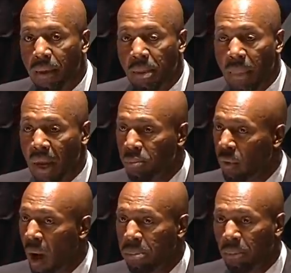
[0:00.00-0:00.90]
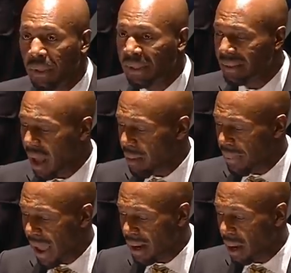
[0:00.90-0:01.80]
The main problem is not
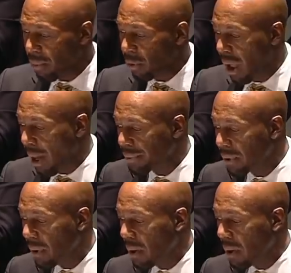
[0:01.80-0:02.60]
bad apple cops.